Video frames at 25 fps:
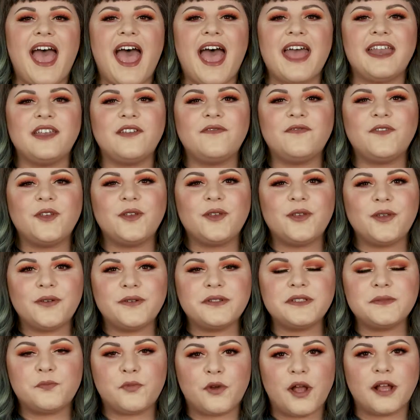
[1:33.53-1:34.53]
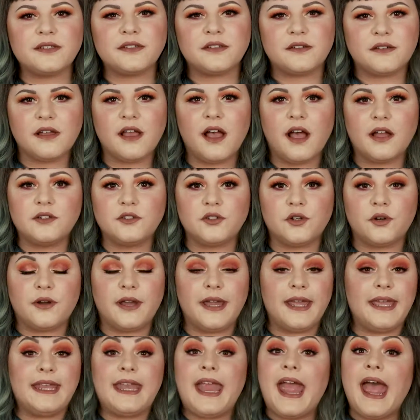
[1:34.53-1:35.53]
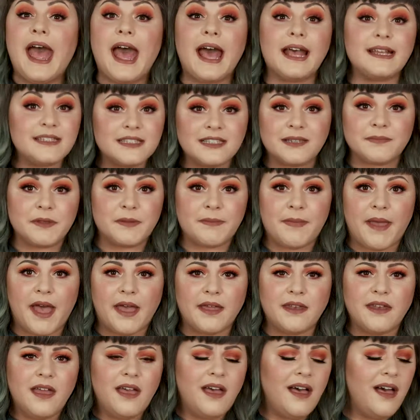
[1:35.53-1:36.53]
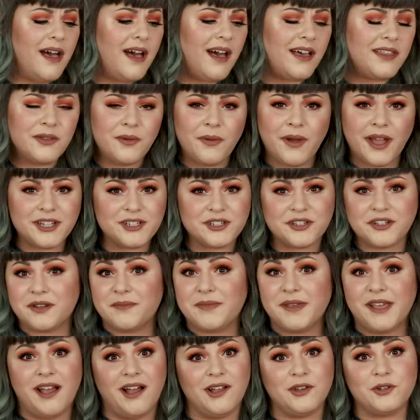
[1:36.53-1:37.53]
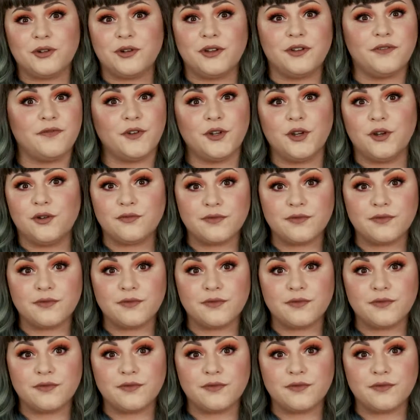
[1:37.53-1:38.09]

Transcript: And if you use bronzer to contour, it has to be matte, otherwise you're gonna be contouring for no